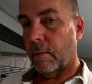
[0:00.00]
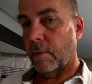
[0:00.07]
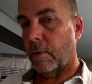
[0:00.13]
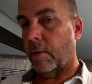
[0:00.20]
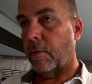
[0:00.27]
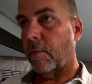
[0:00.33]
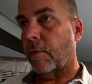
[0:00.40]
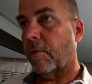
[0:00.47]

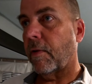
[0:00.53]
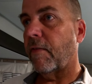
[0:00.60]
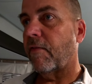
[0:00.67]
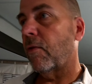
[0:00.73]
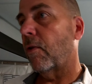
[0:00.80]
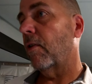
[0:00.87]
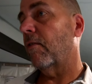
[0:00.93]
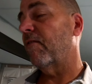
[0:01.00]
2, 3,
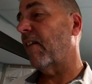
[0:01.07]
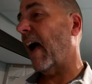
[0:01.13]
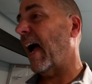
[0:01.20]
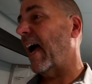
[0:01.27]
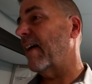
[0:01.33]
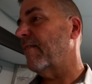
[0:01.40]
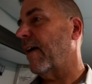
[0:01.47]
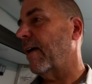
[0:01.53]
4,
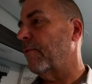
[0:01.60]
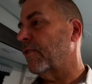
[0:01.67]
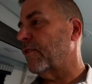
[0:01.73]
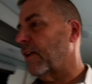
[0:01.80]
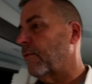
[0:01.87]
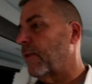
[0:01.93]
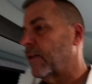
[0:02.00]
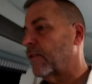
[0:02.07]
5. I would
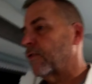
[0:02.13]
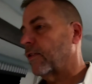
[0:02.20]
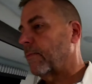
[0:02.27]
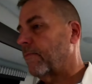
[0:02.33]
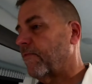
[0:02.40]
say we could sleep